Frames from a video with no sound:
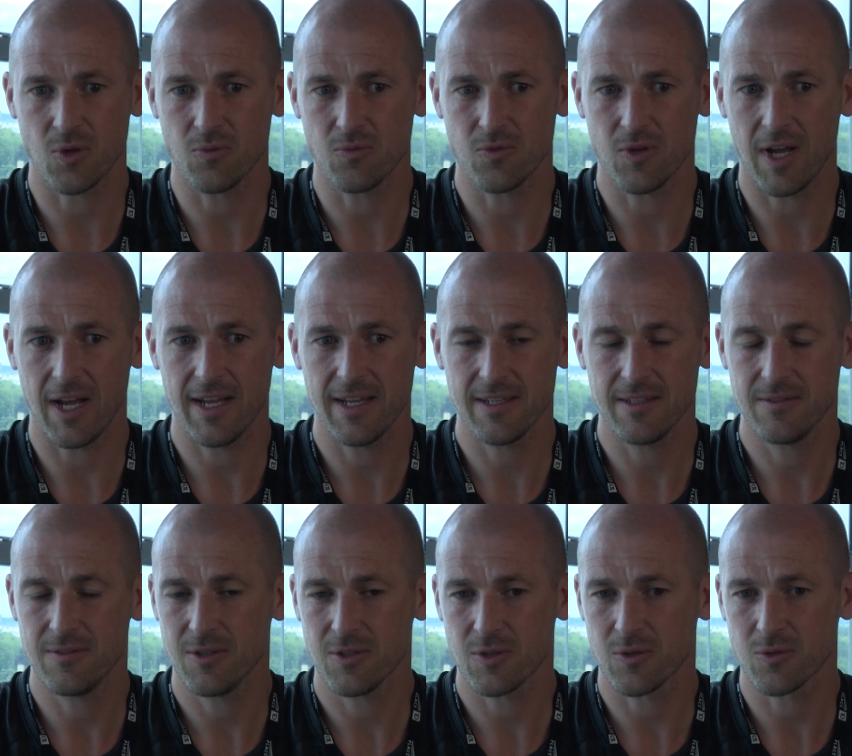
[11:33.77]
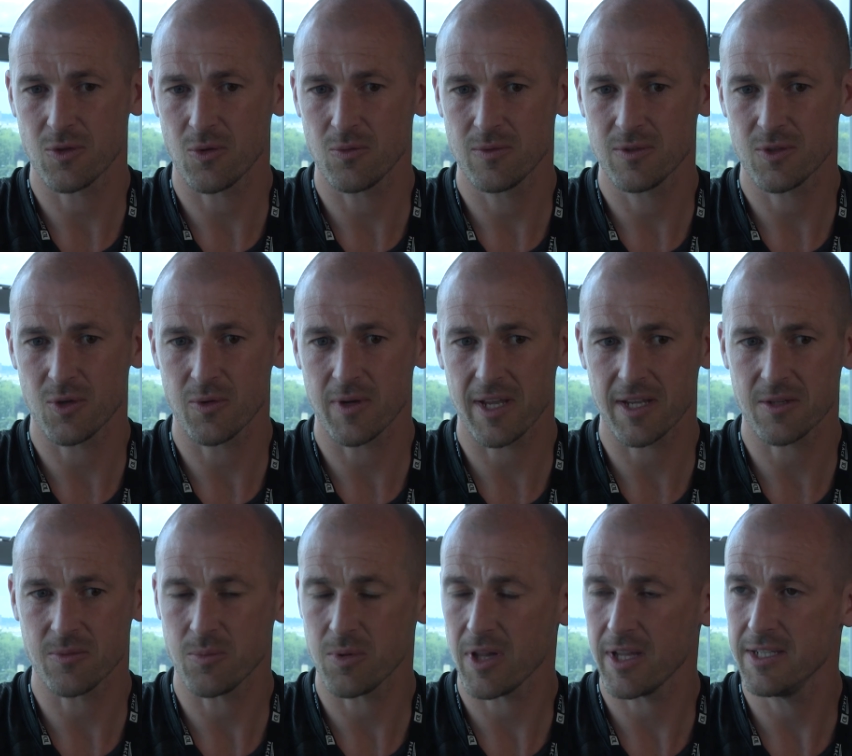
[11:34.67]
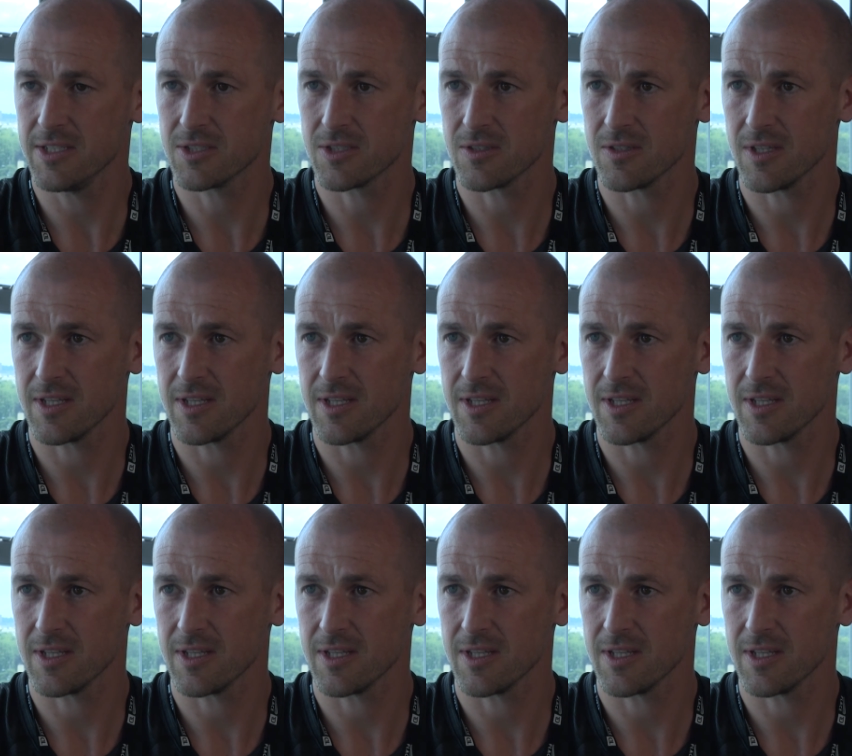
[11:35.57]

ride, you know, don't get complacent.